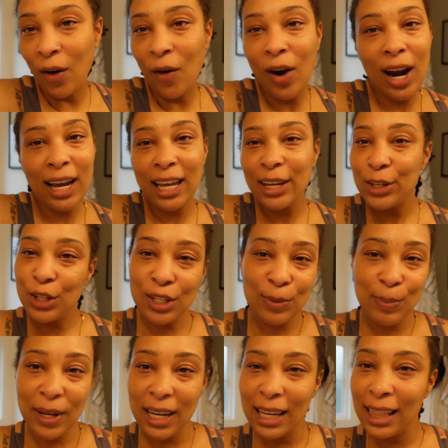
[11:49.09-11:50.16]
or it could
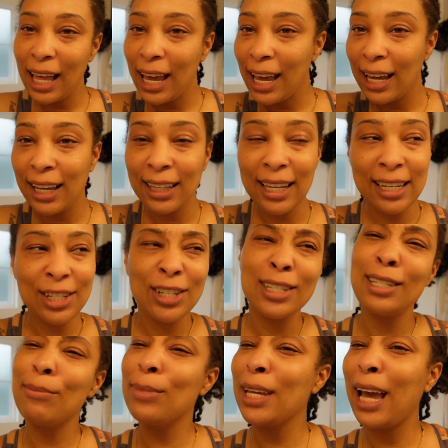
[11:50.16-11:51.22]
just be like, that's just
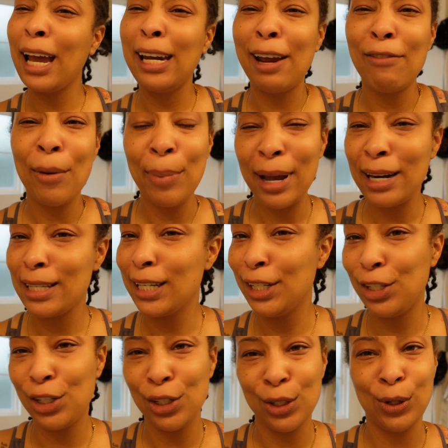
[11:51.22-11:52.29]
something I never paid
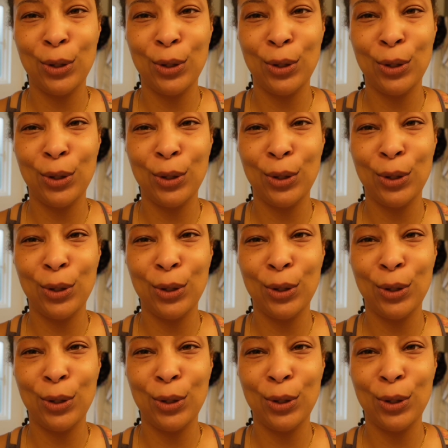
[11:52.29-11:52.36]
attention